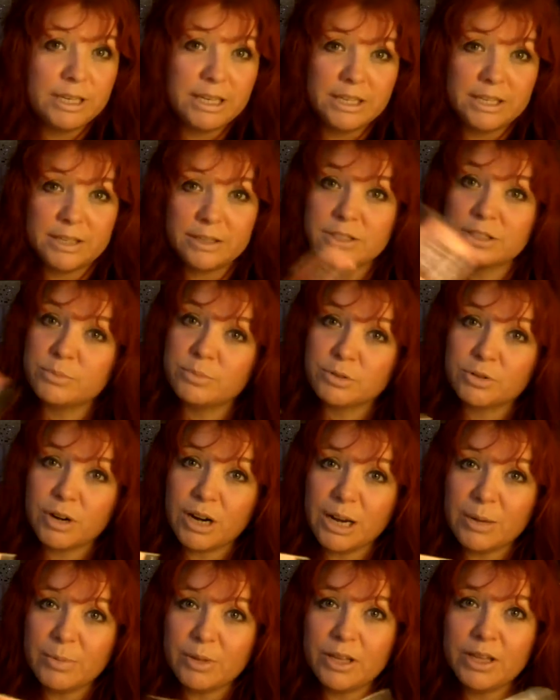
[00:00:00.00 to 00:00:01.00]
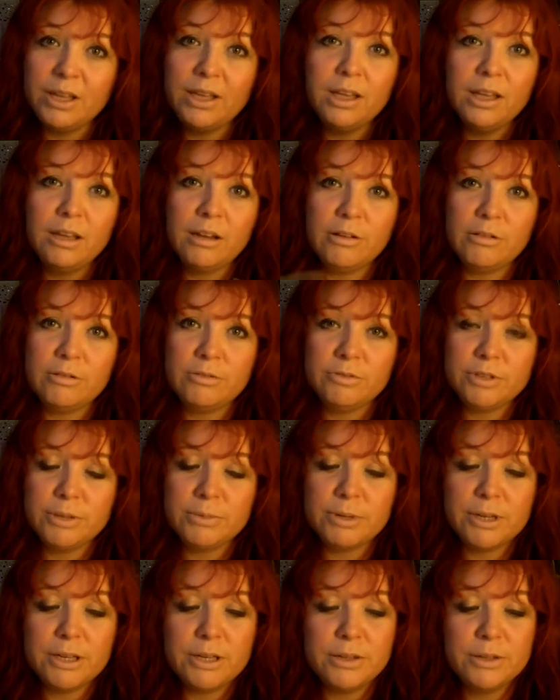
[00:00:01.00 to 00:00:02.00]
a subscriber or
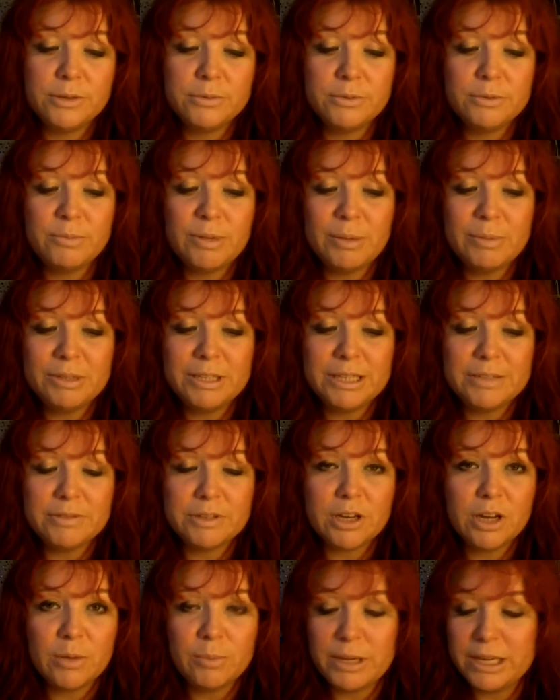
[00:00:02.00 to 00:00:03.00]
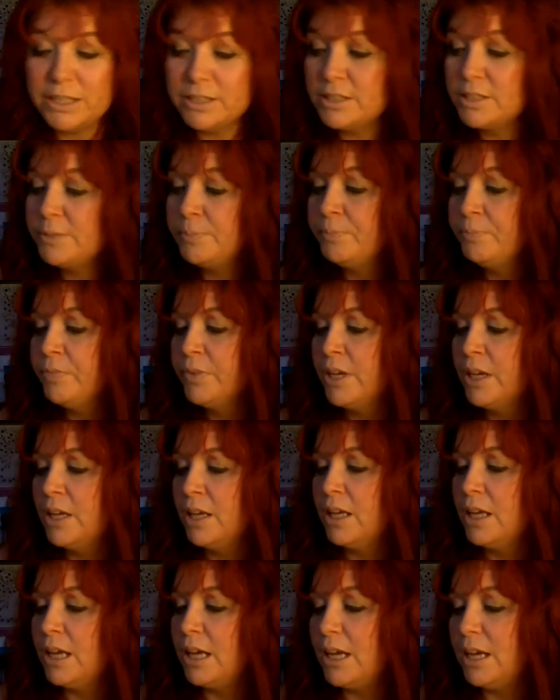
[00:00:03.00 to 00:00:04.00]
reviewer who would maybe leave a comment.
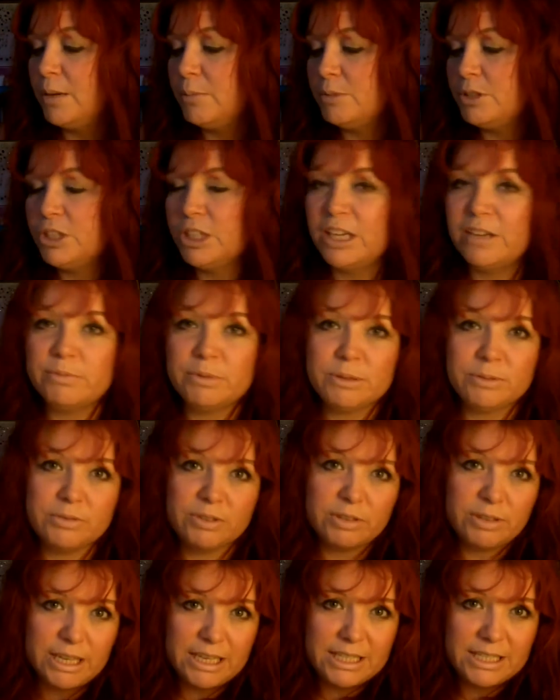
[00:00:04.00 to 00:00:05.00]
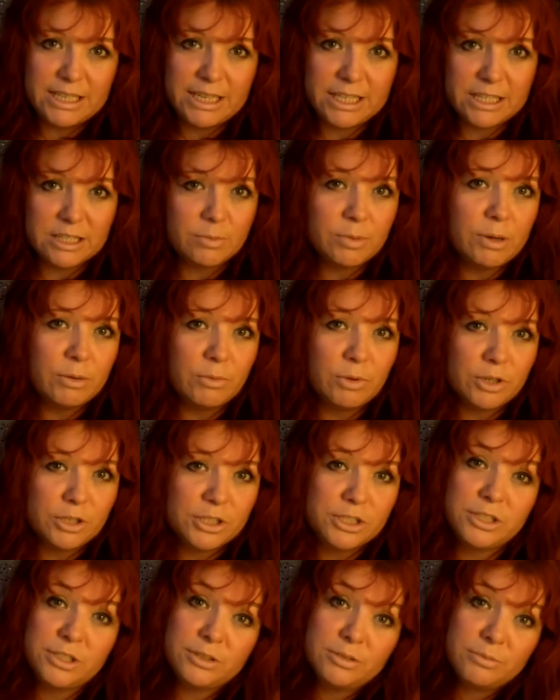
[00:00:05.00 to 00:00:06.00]
And she gave me a few ideas about what
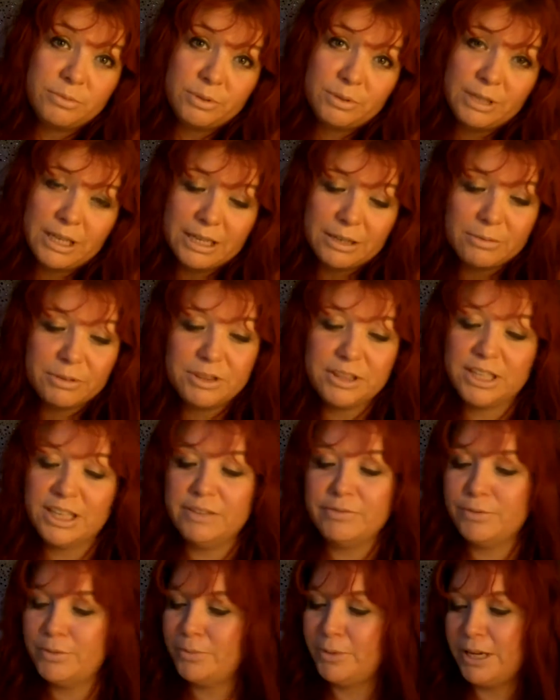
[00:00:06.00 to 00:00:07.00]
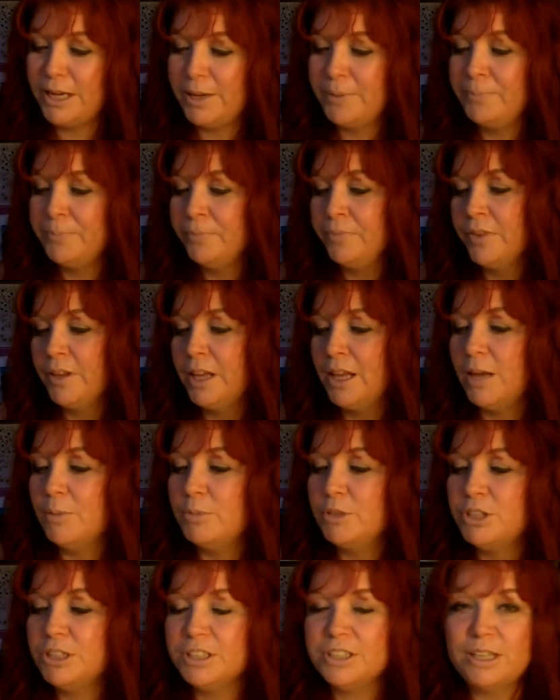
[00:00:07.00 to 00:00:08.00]
to do, like with the giveaway.
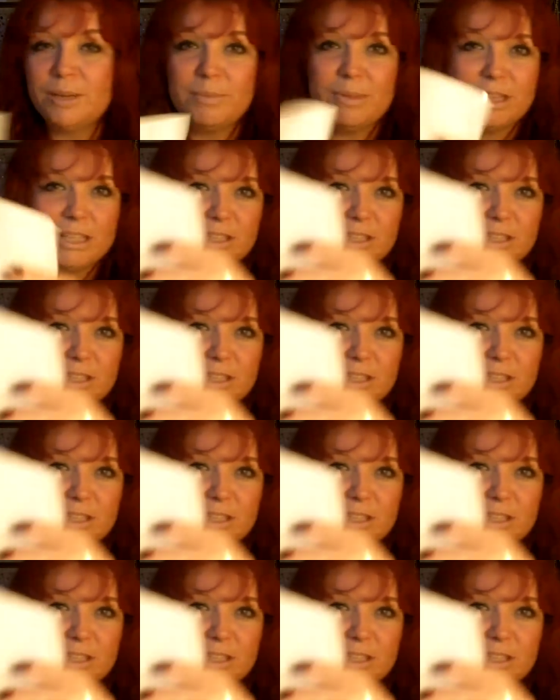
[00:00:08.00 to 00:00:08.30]
But she sent me